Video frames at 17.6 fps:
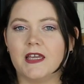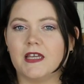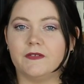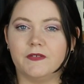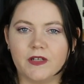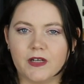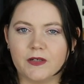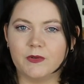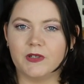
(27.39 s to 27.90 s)
If
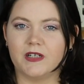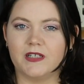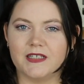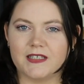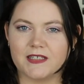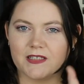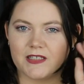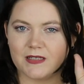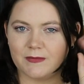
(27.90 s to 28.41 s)
you don't want to
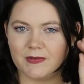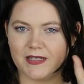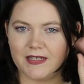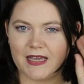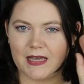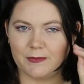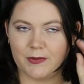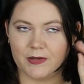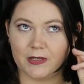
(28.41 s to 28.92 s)
listen to me
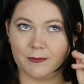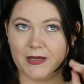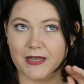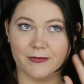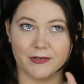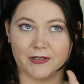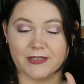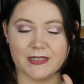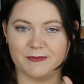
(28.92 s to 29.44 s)
yap on
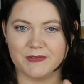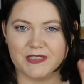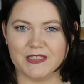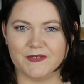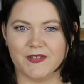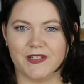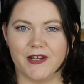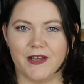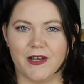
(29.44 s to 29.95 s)
about what an
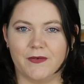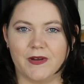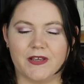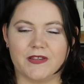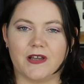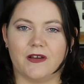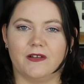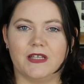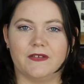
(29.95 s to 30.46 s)
empties video
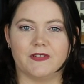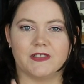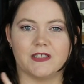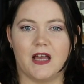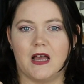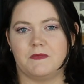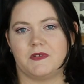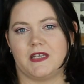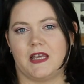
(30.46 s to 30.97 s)
is, I'll leave a
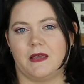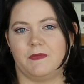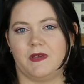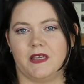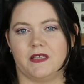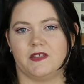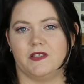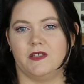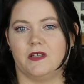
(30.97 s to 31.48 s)
timestamp
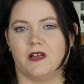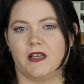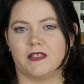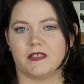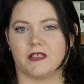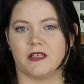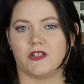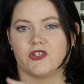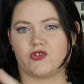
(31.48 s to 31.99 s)
here so you
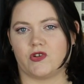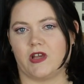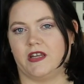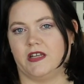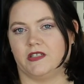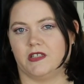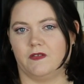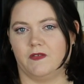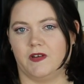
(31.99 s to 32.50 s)
guys can get straight
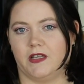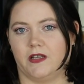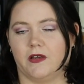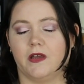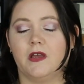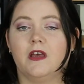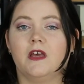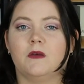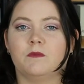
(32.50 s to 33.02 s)
into the video.